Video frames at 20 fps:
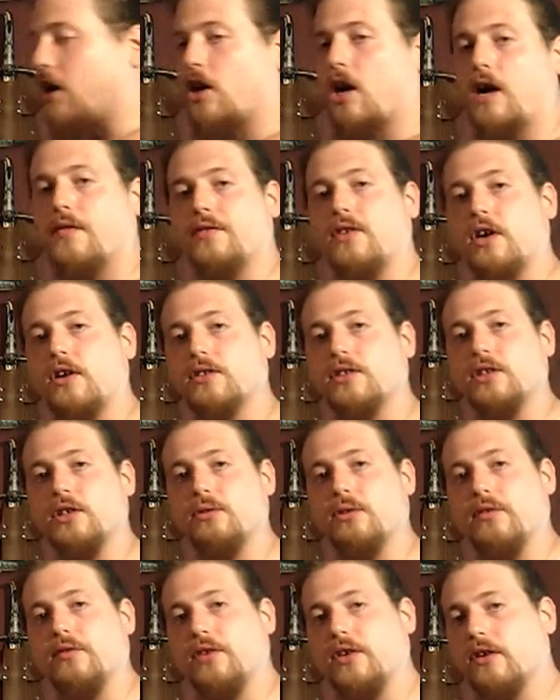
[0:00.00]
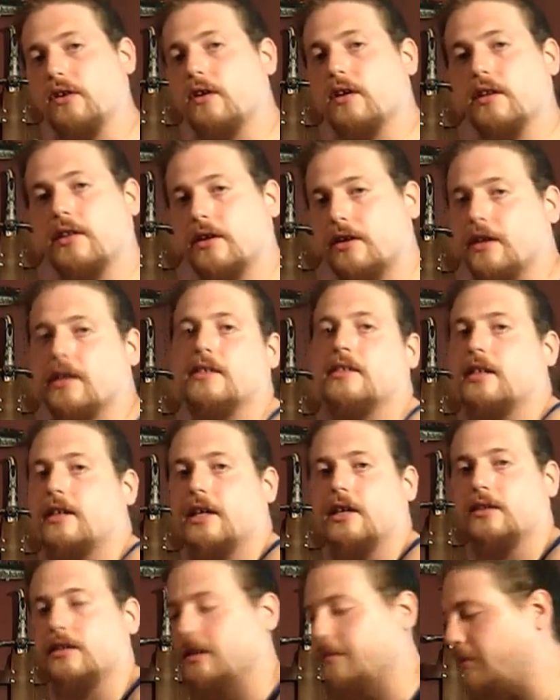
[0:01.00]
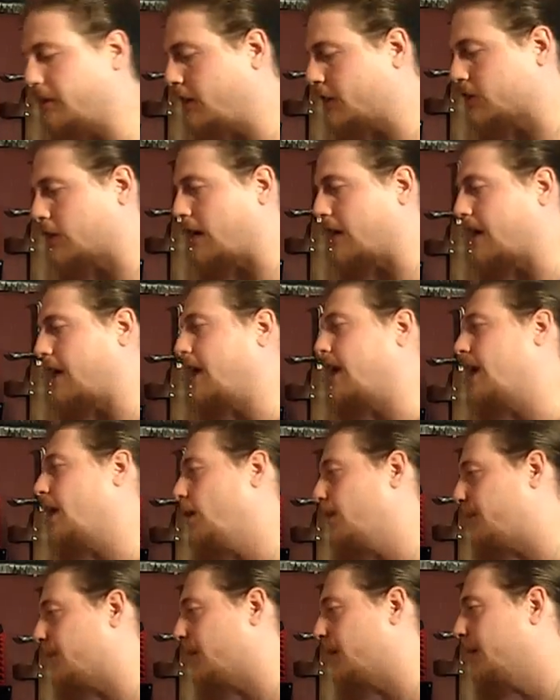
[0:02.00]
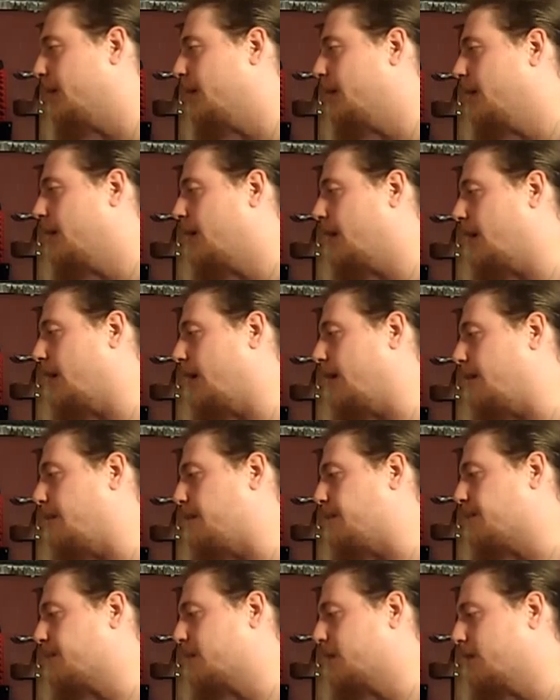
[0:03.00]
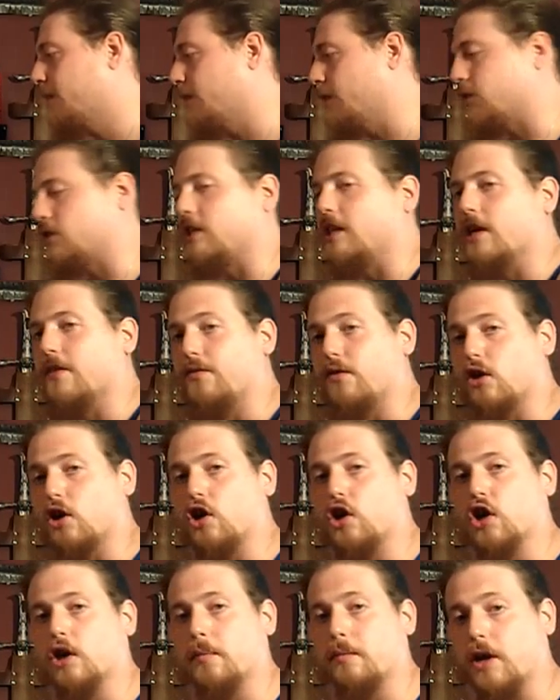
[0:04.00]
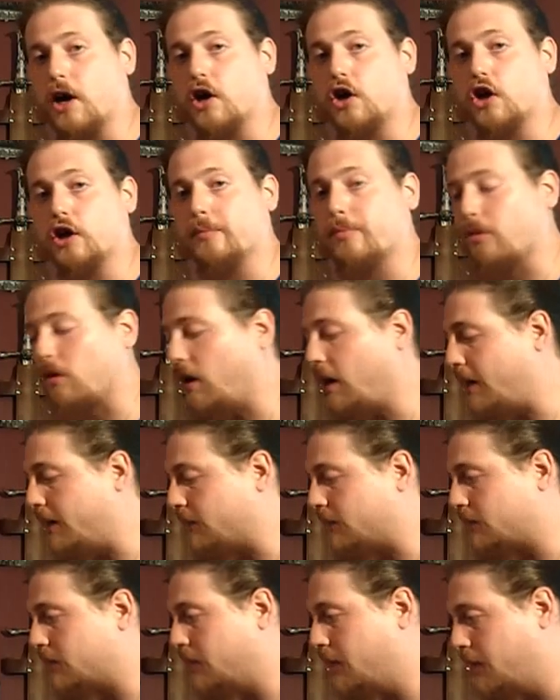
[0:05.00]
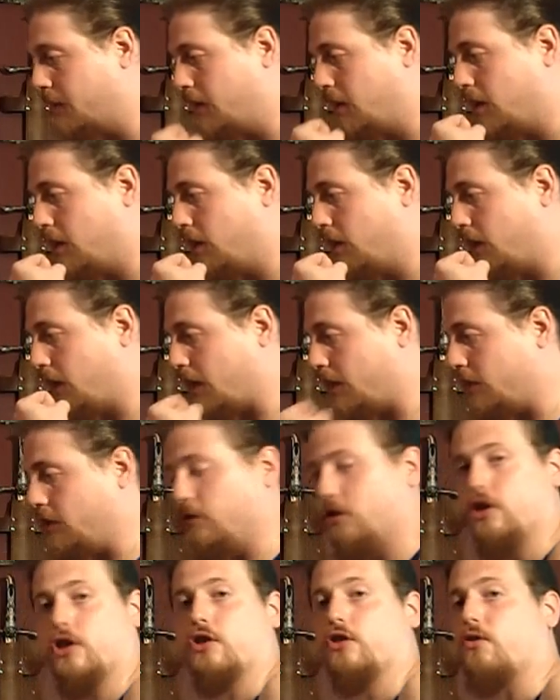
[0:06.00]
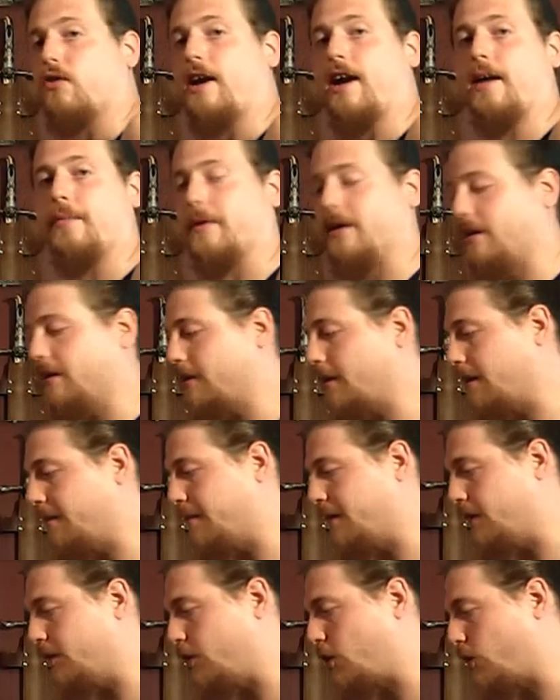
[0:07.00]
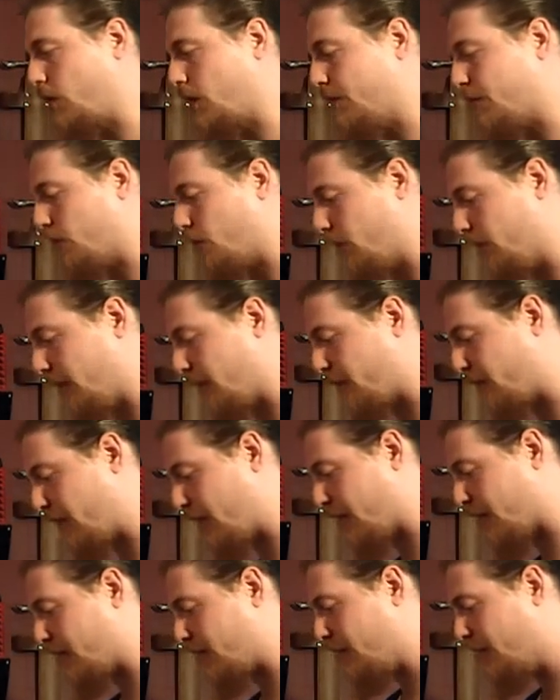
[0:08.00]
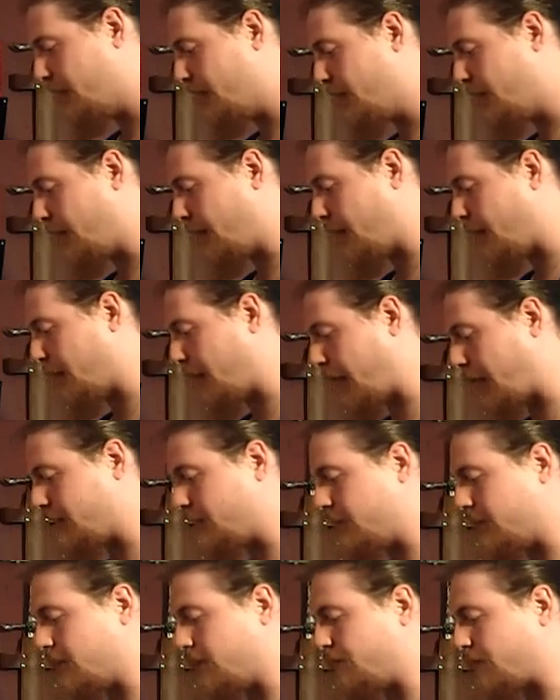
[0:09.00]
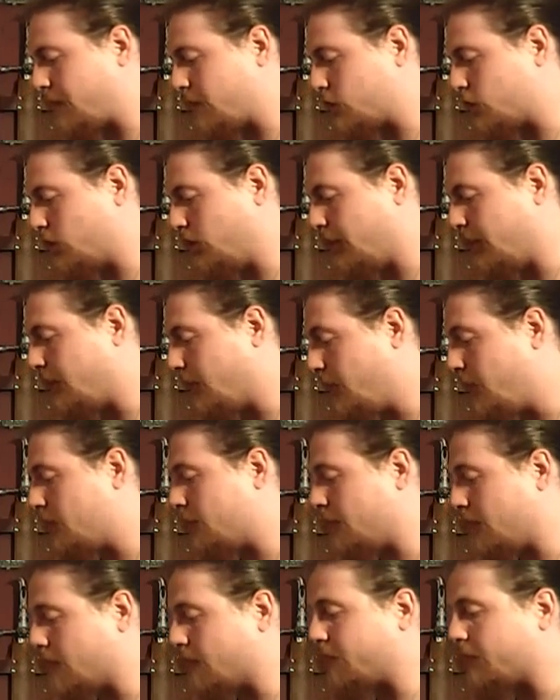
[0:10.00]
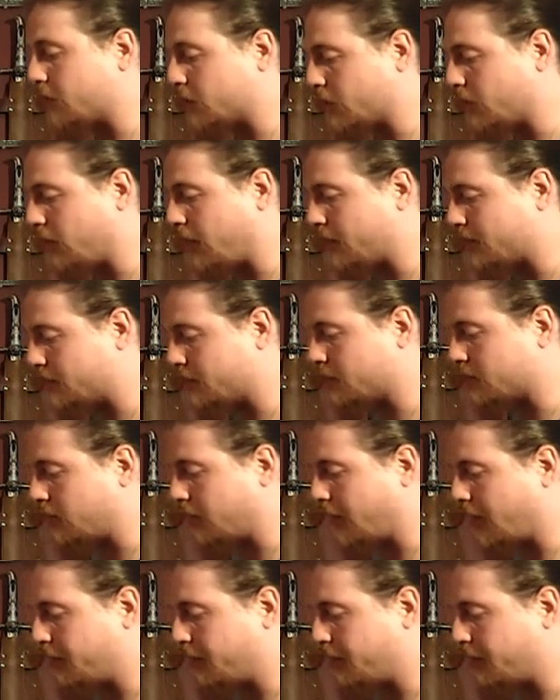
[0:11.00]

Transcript: knockoff Narsil review. It's a guilty pleasure. I can't help it. You see it for a good price, and you just grab it. I mean, you don't even really think. I did eventually get the official licensed